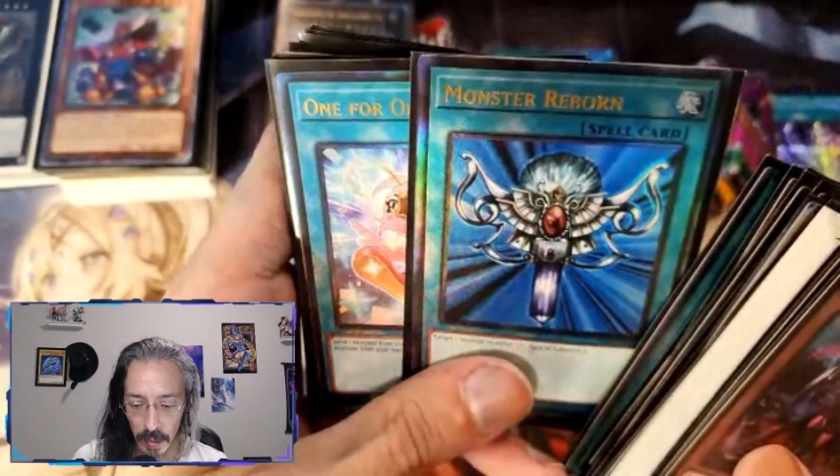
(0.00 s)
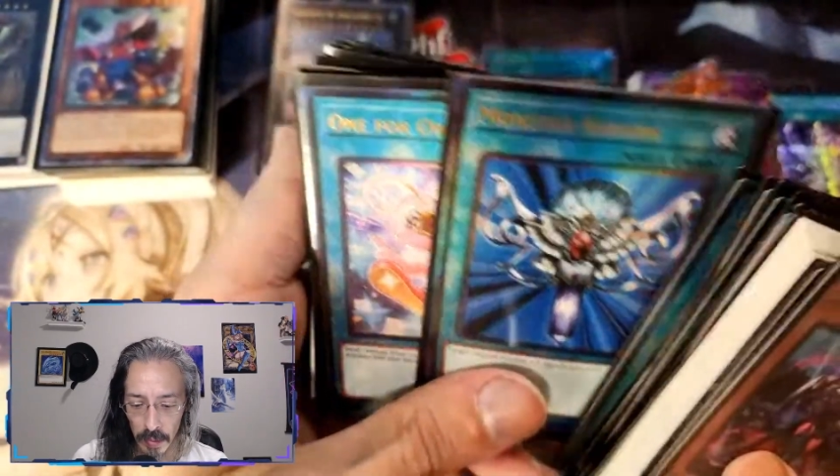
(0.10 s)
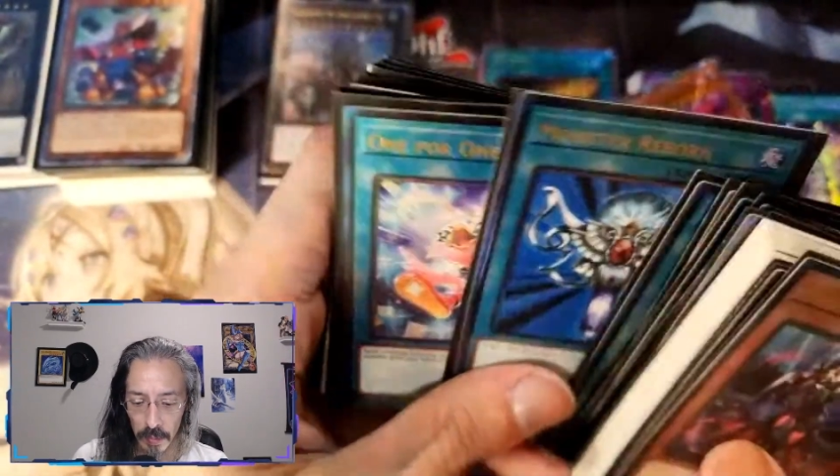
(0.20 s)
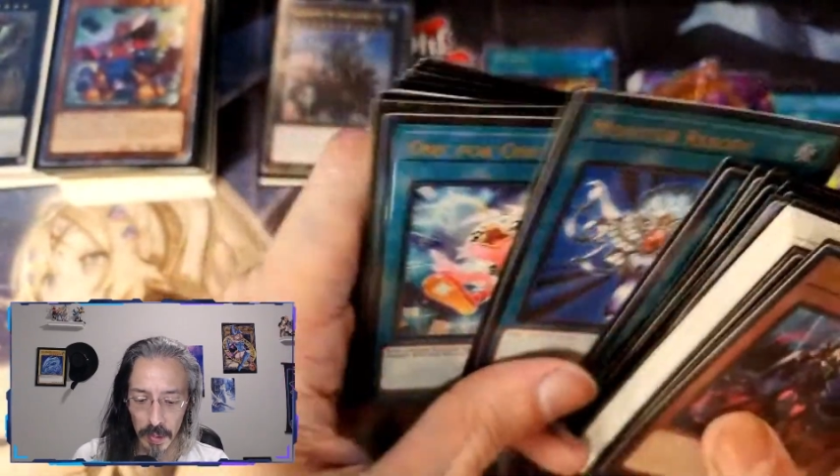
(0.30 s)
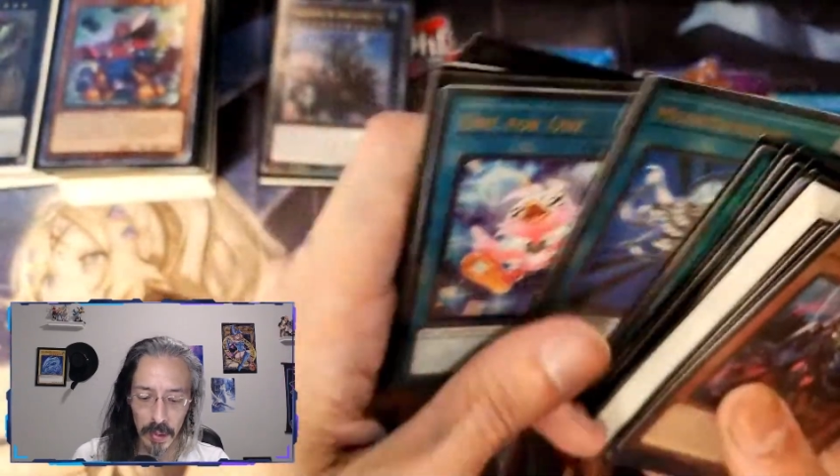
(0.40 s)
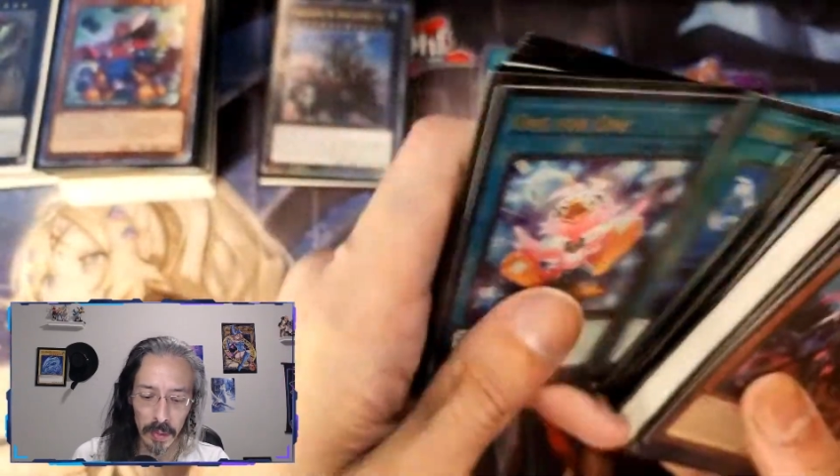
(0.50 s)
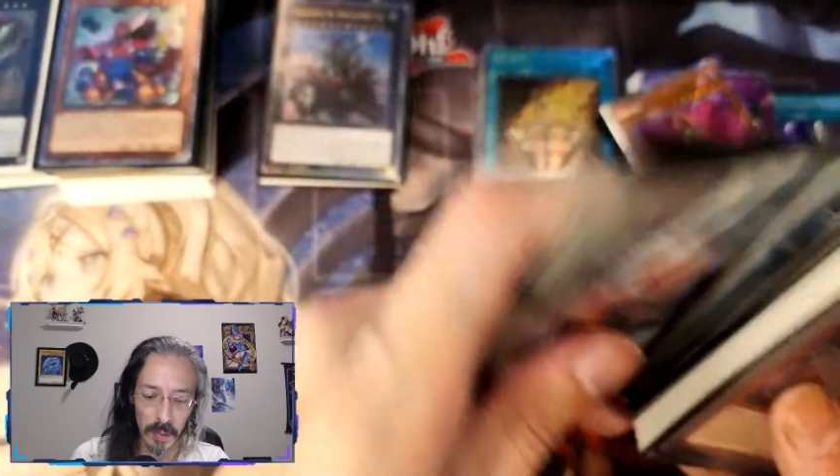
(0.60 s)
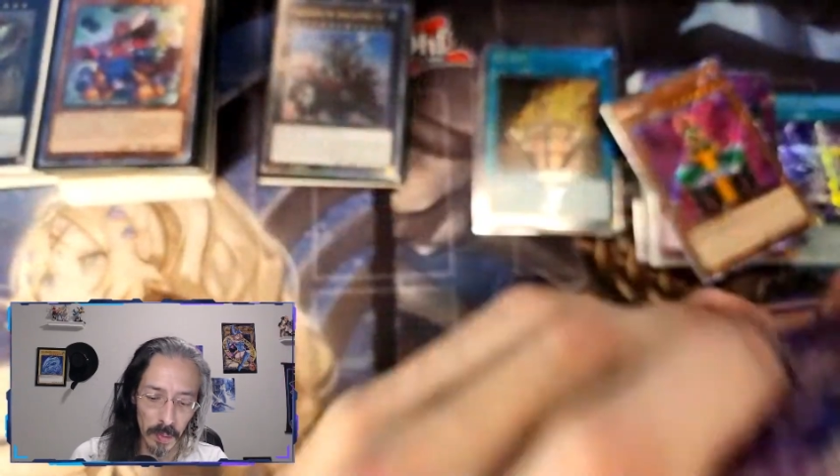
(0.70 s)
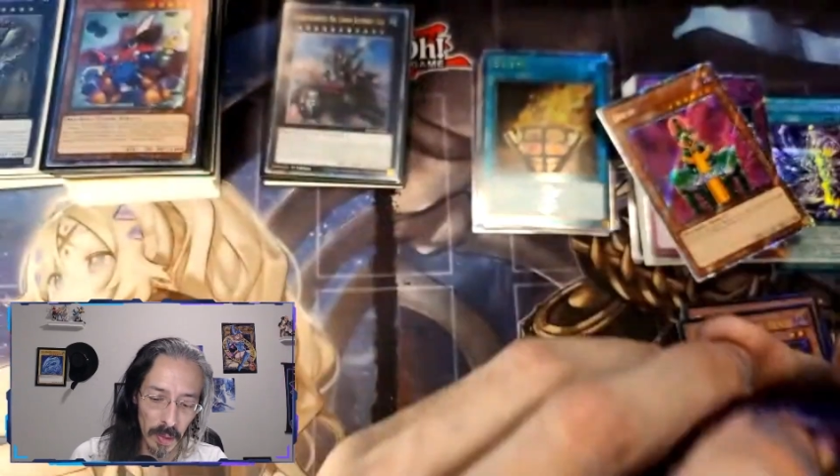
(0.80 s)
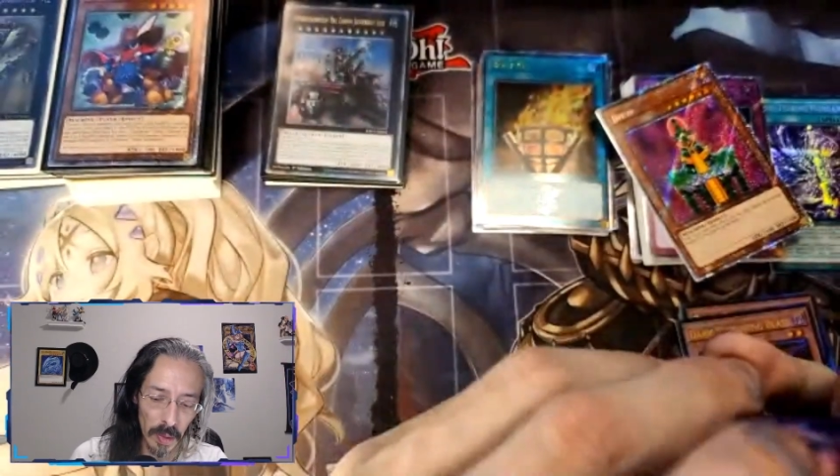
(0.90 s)
That's
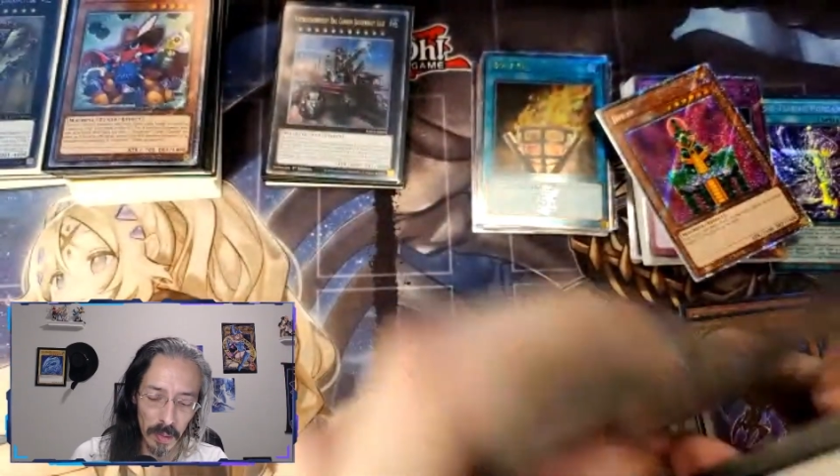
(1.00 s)
where I got all